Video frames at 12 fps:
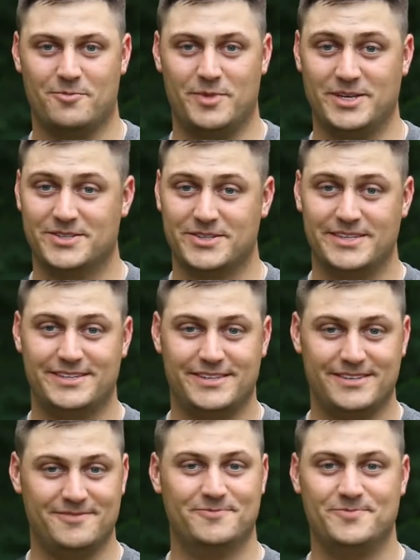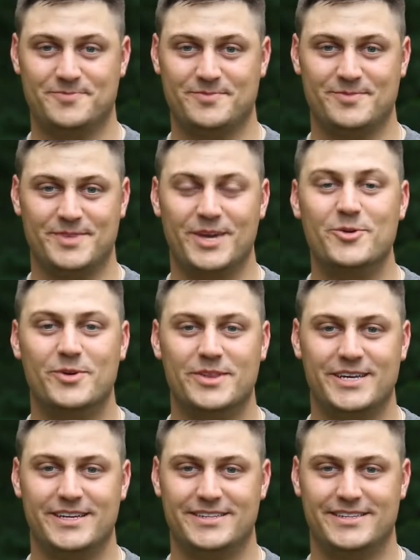Basically, get one of
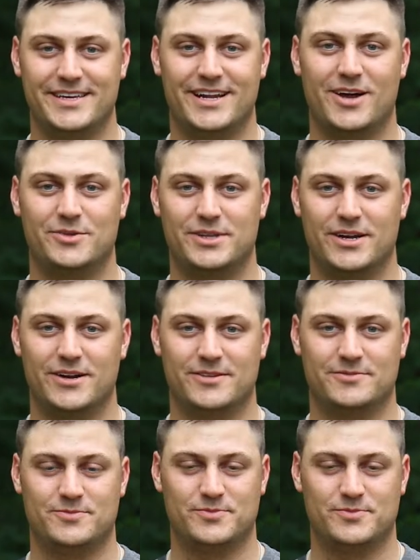these, get out there.